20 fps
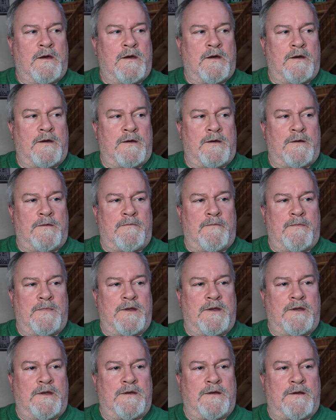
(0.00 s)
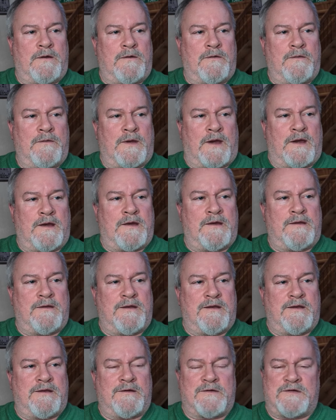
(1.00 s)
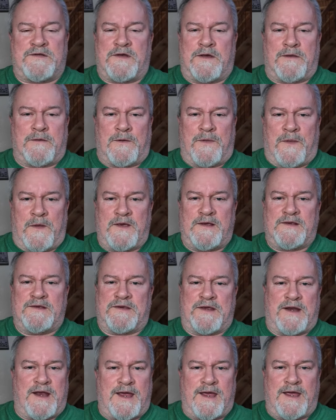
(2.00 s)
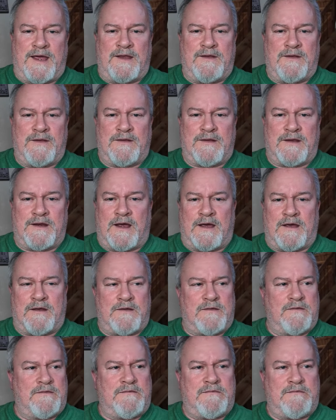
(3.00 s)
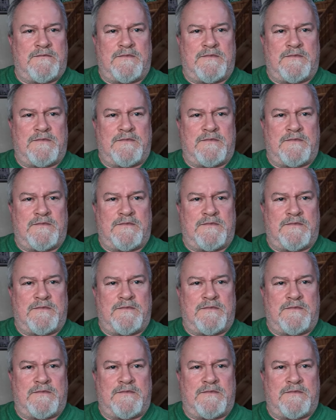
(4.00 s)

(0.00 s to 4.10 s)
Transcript: Uh, you know, I, there's other things at hand that I